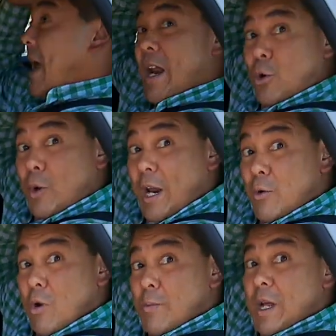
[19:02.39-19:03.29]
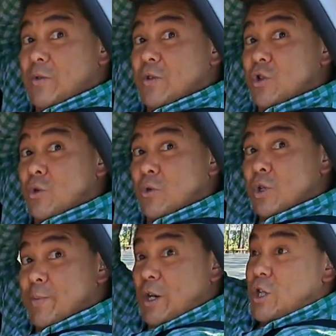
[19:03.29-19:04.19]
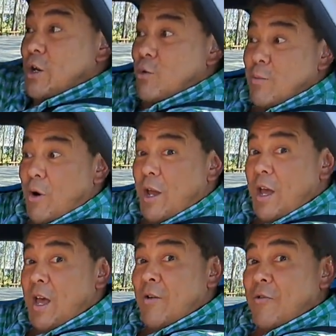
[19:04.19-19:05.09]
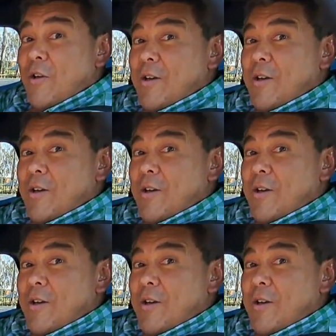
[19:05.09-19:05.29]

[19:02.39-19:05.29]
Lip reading: Adequate headroom, that's for sure. This much headroom I have.